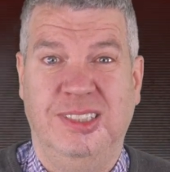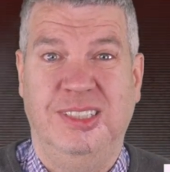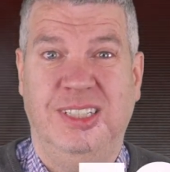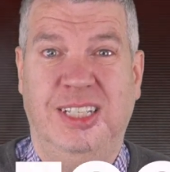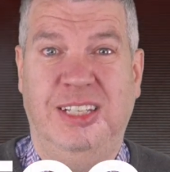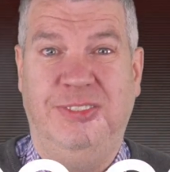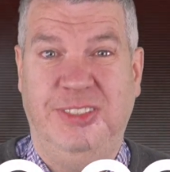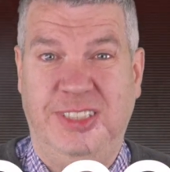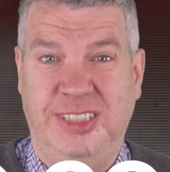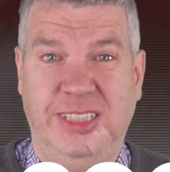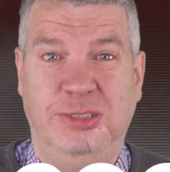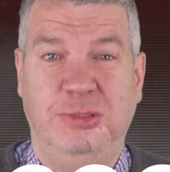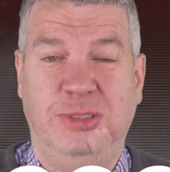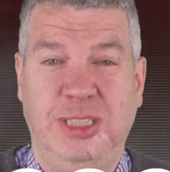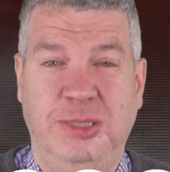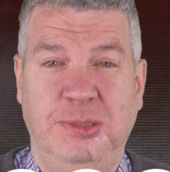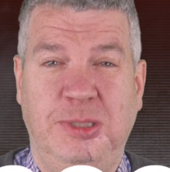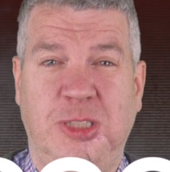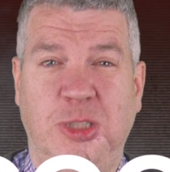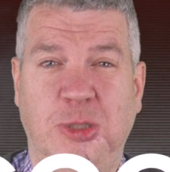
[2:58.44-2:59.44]
if a deal
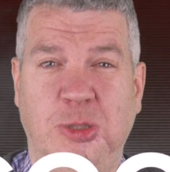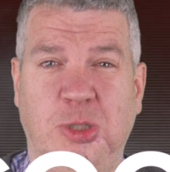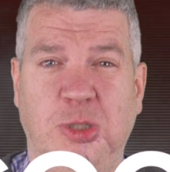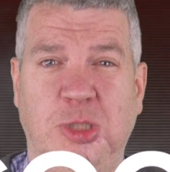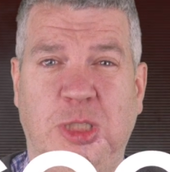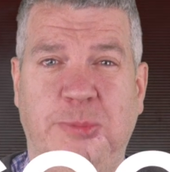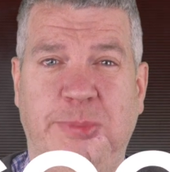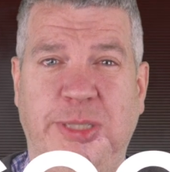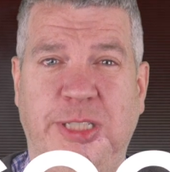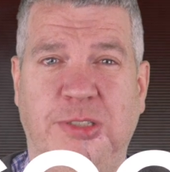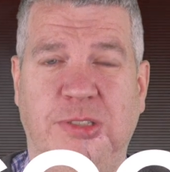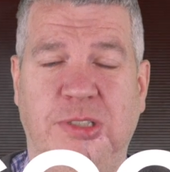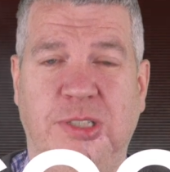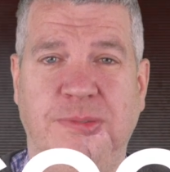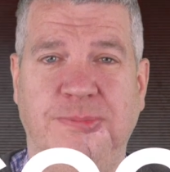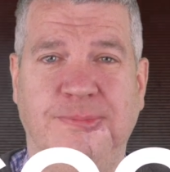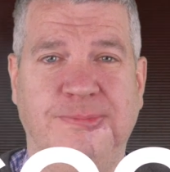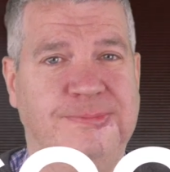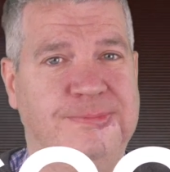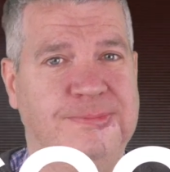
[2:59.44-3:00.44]
seems too good to be
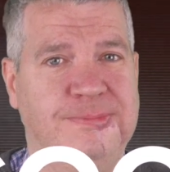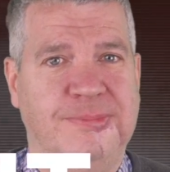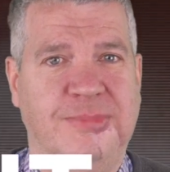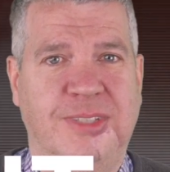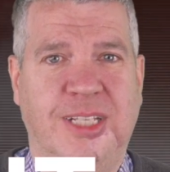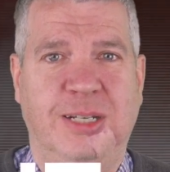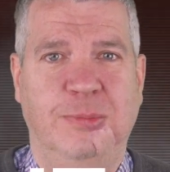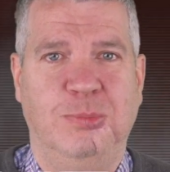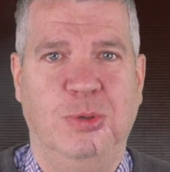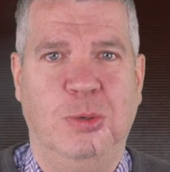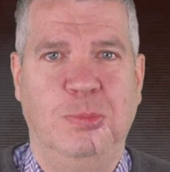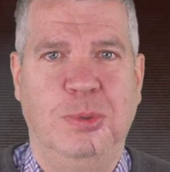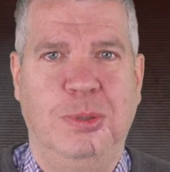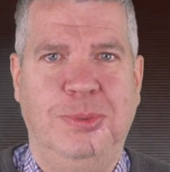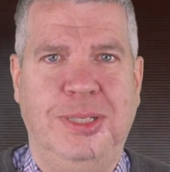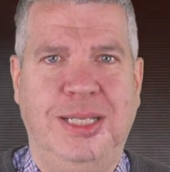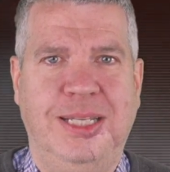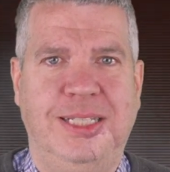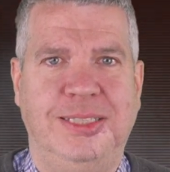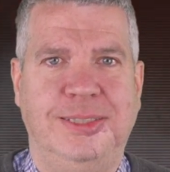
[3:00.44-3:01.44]
true, then it
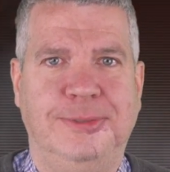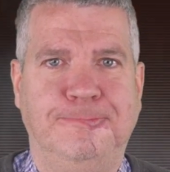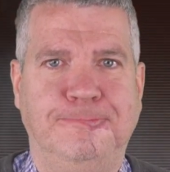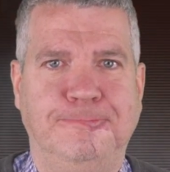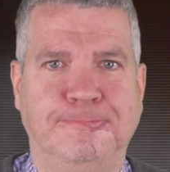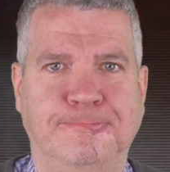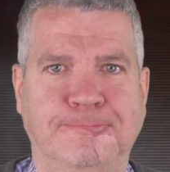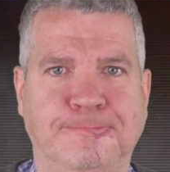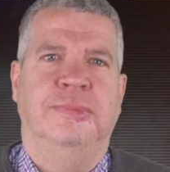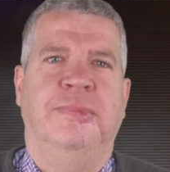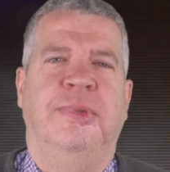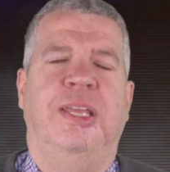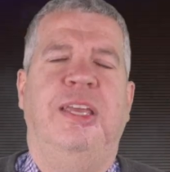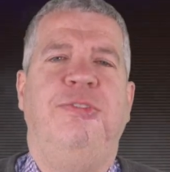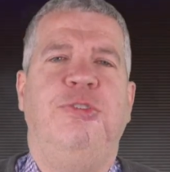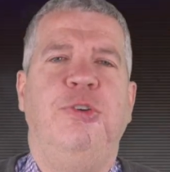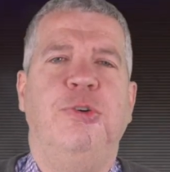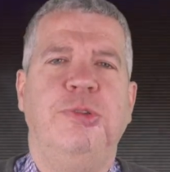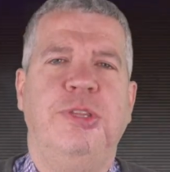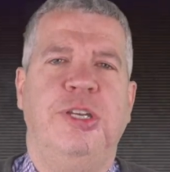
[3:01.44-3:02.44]
probably is.
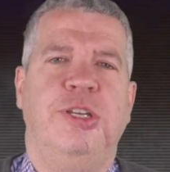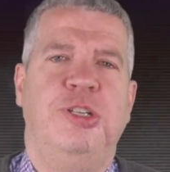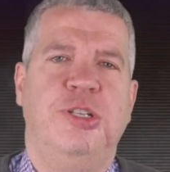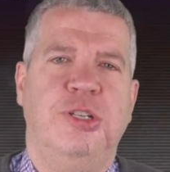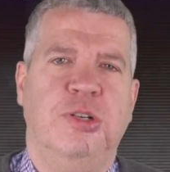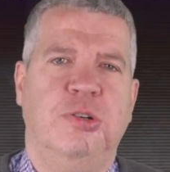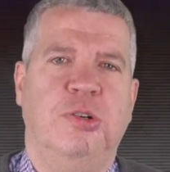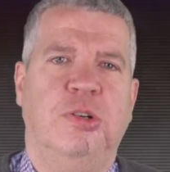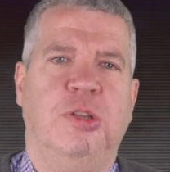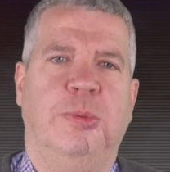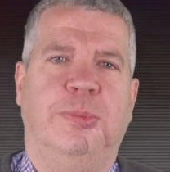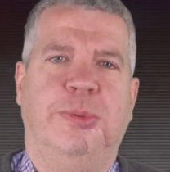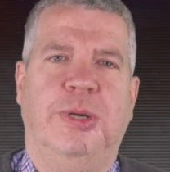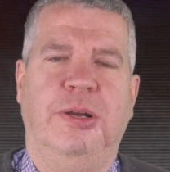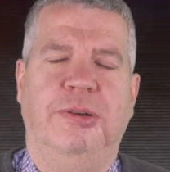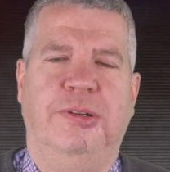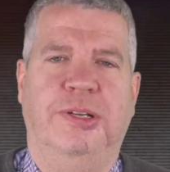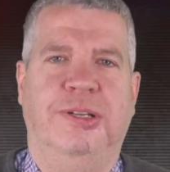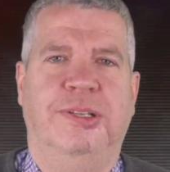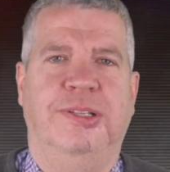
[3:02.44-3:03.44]
If you're the insurer or the
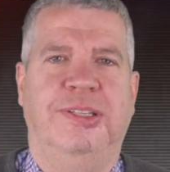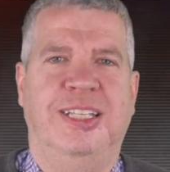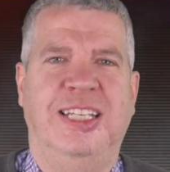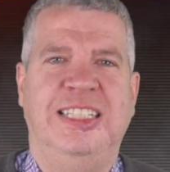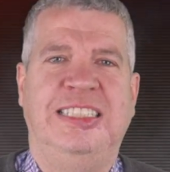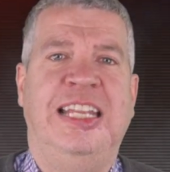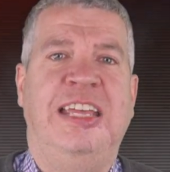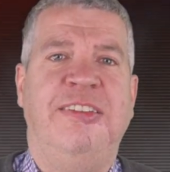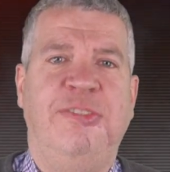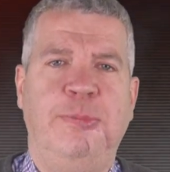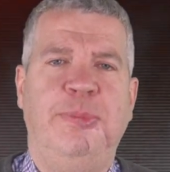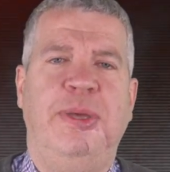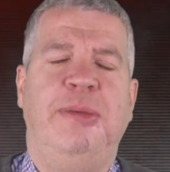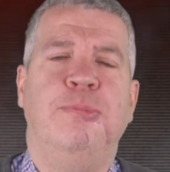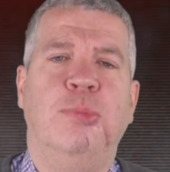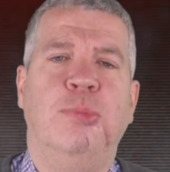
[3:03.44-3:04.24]
broker, there's never been